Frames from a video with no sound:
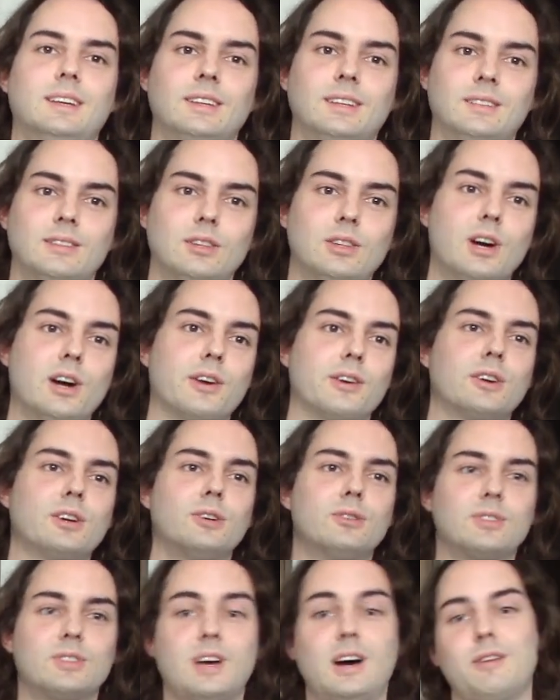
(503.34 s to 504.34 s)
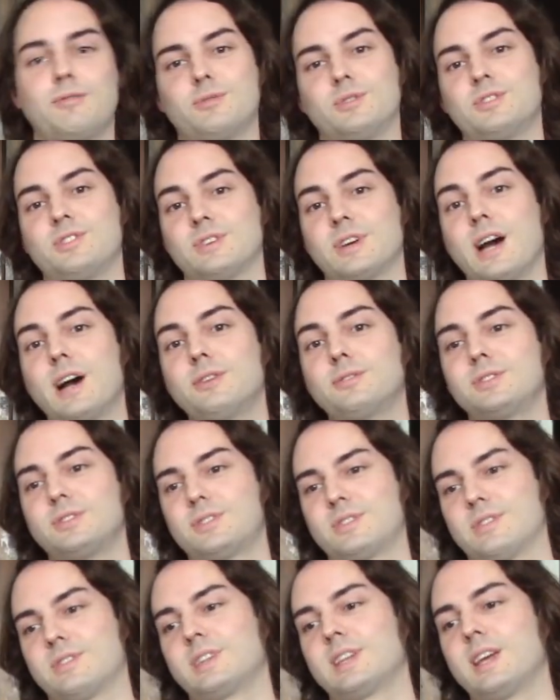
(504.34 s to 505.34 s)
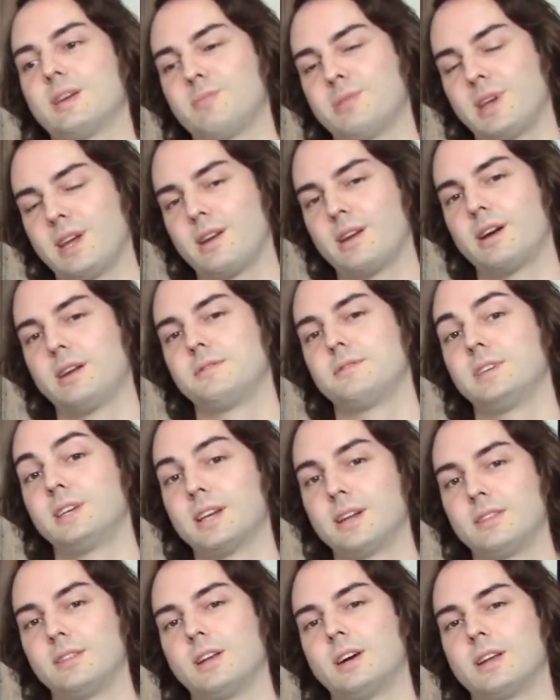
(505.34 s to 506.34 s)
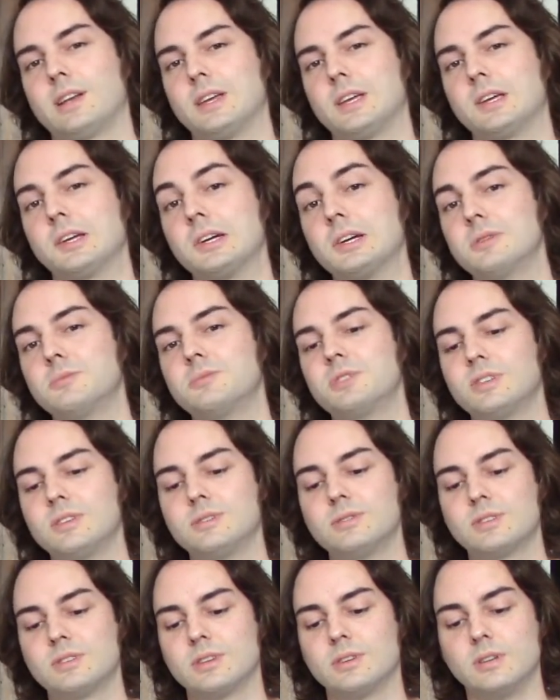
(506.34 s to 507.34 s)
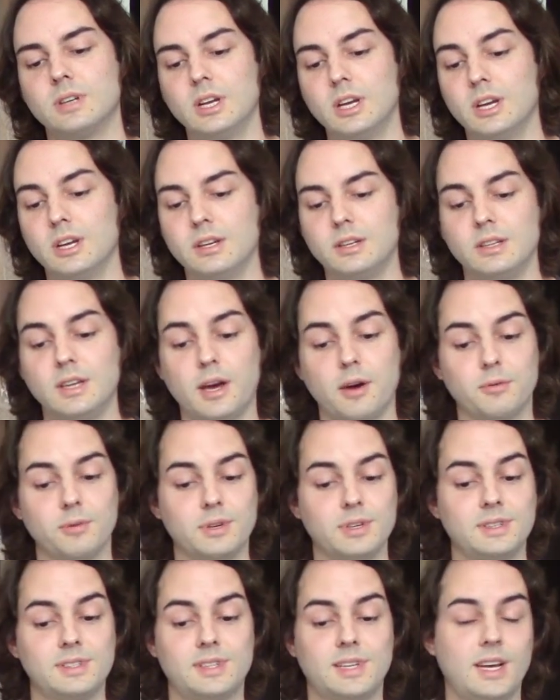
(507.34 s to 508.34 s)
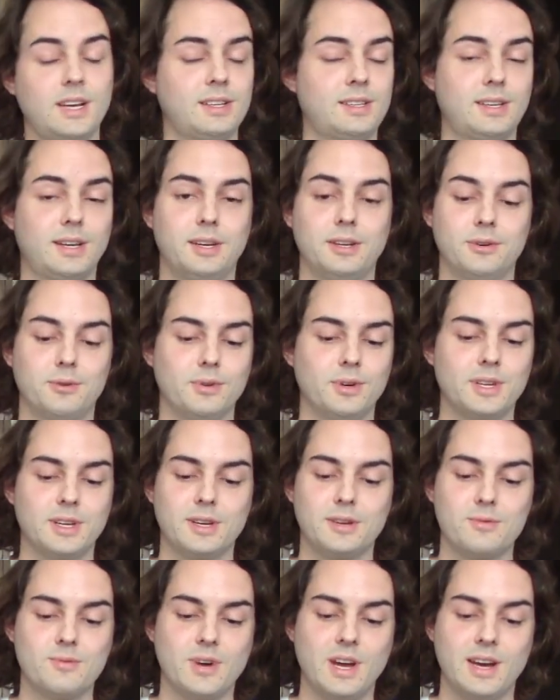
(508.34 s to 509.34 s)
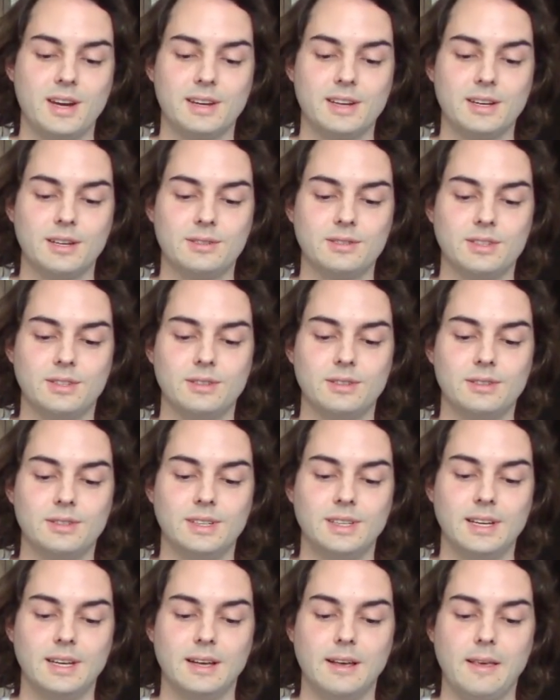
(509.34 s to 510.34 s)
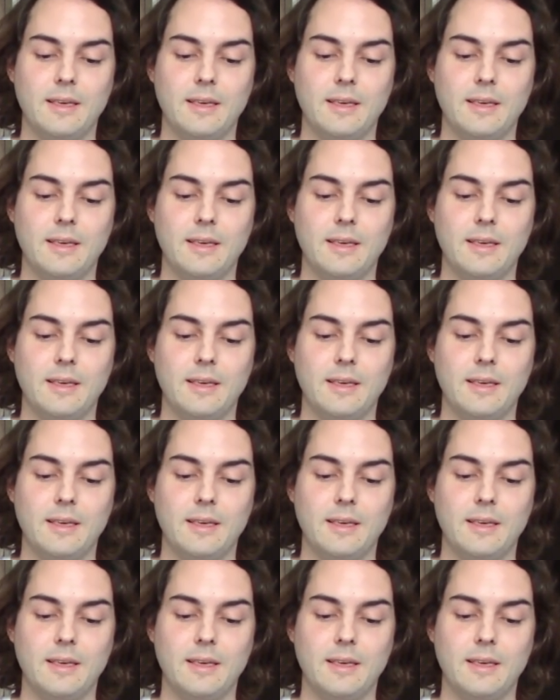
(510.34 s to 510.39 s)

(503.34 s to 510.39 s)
the longer it goes off, once your houses start to get paid off, you get a lot of income too. So yeah, real estate's a really good way to go too.